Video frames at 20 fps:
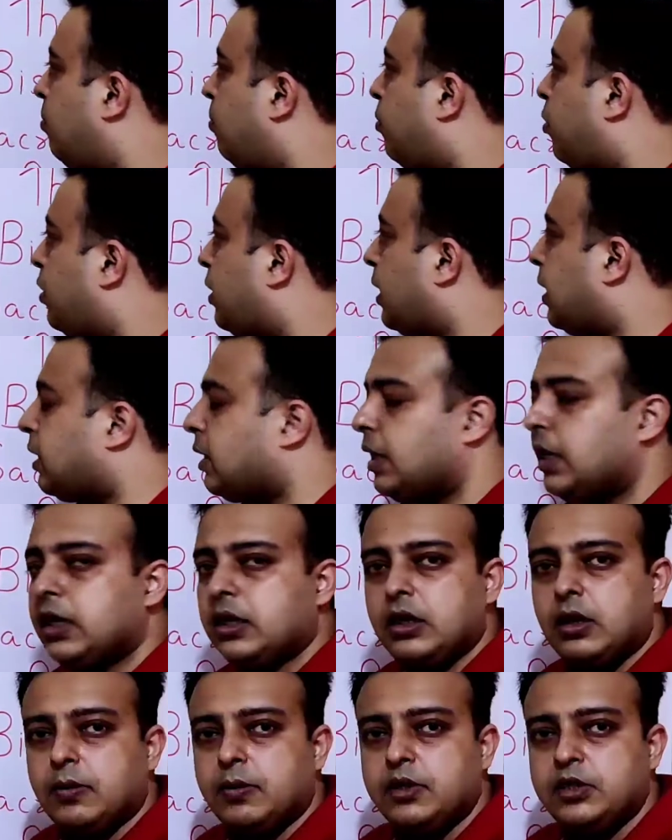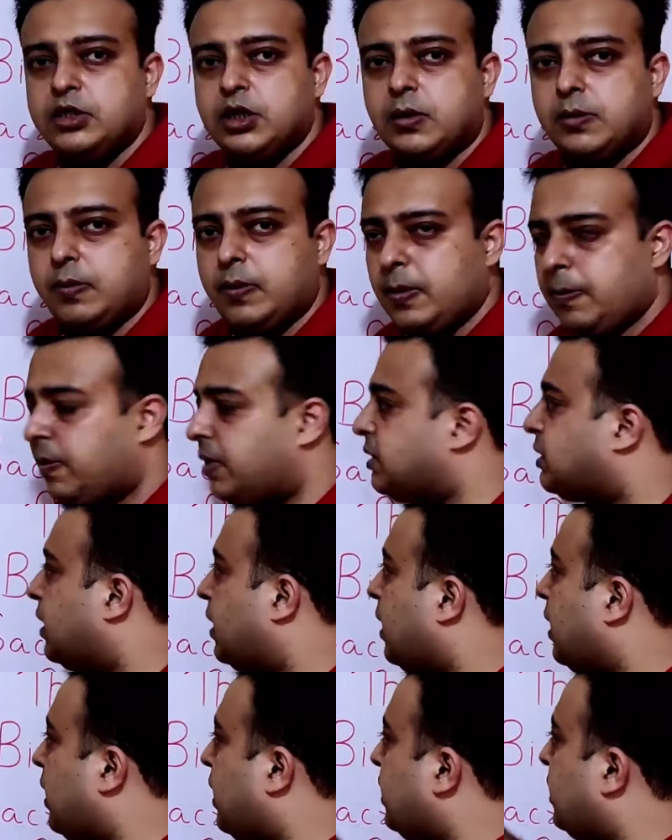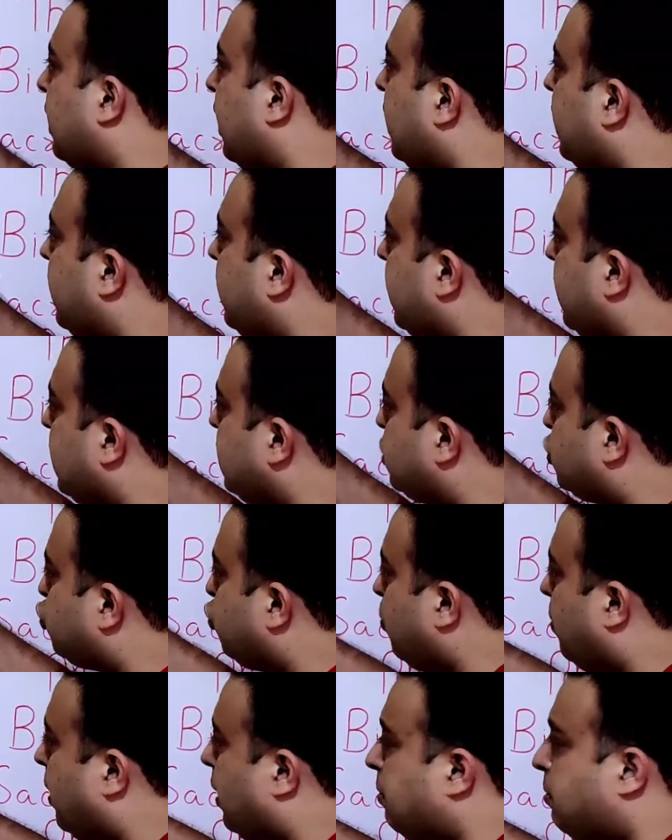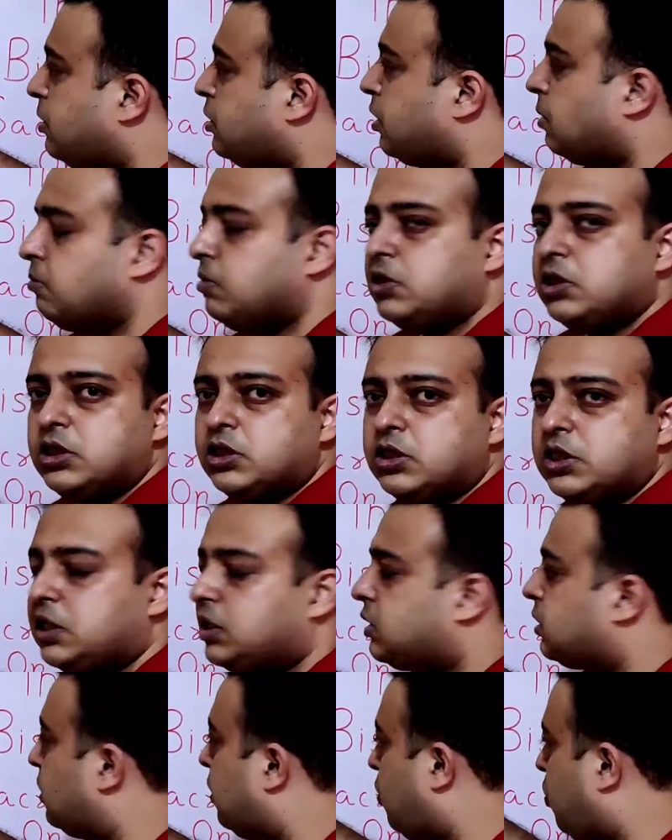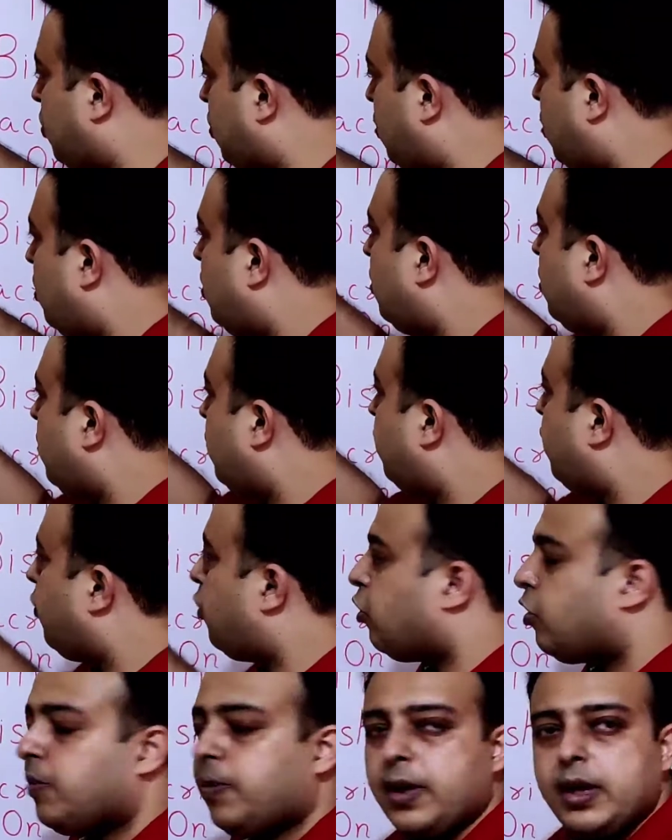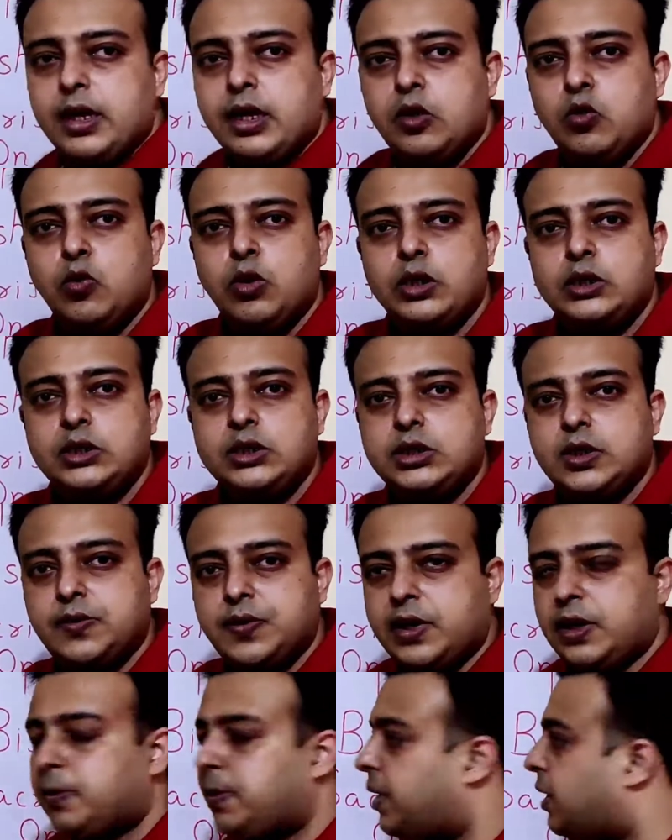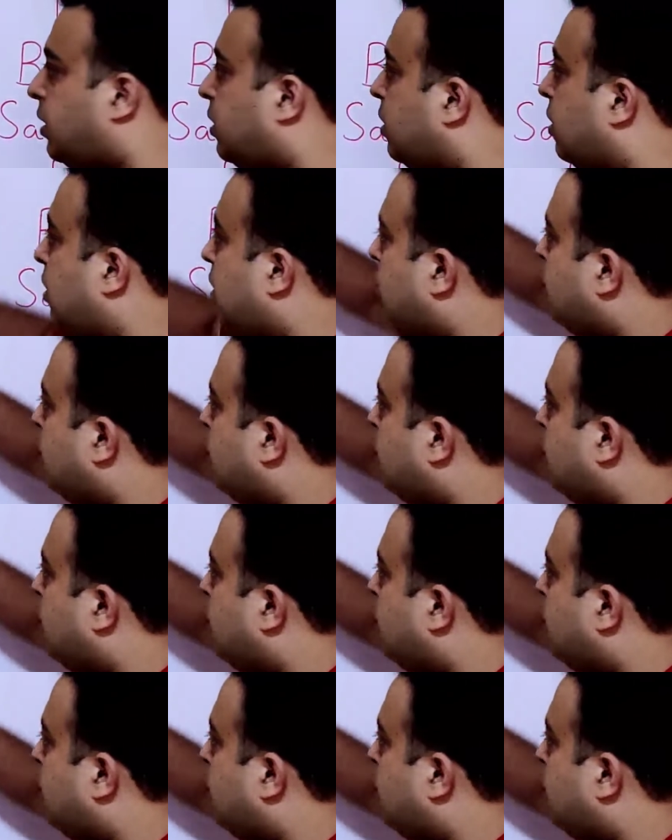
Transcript: protecting the bishop. Basically the idea is to play bishop g6 now, followed by qh7 mate.